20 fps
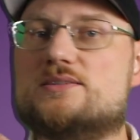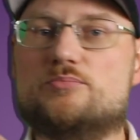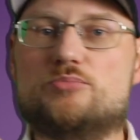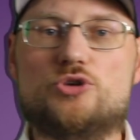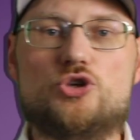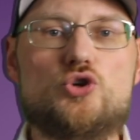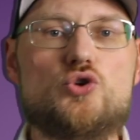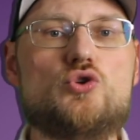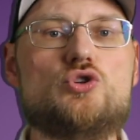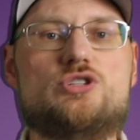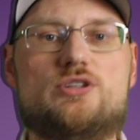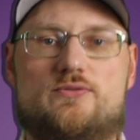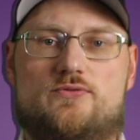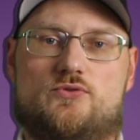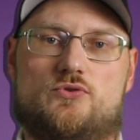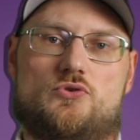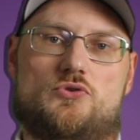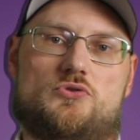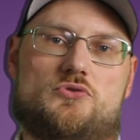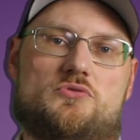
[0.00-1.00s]

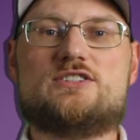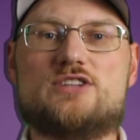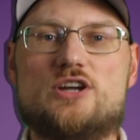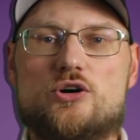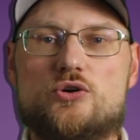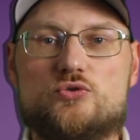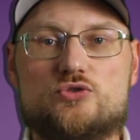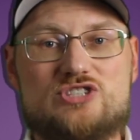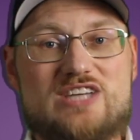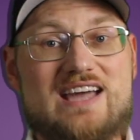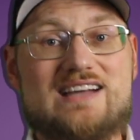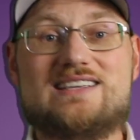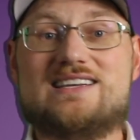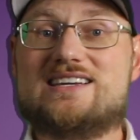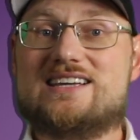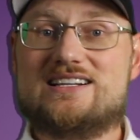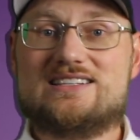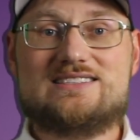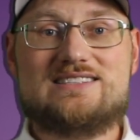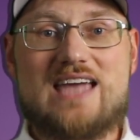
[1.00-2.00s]
beautiful. So
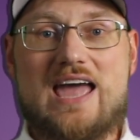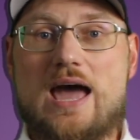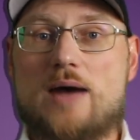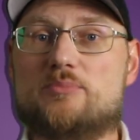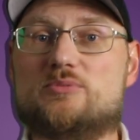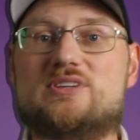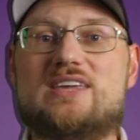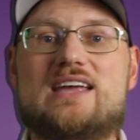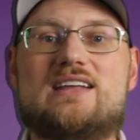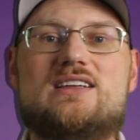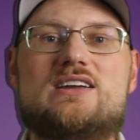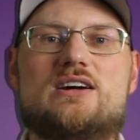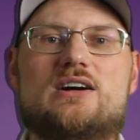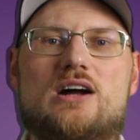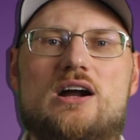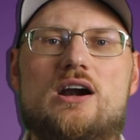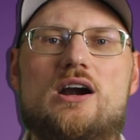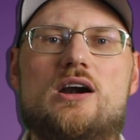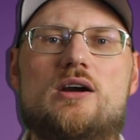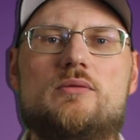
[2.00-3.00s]
technical debt can
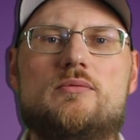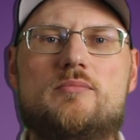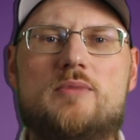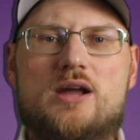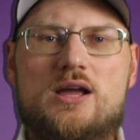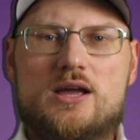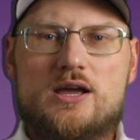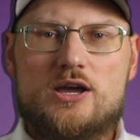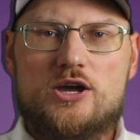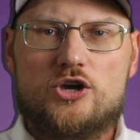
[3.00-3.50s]
harm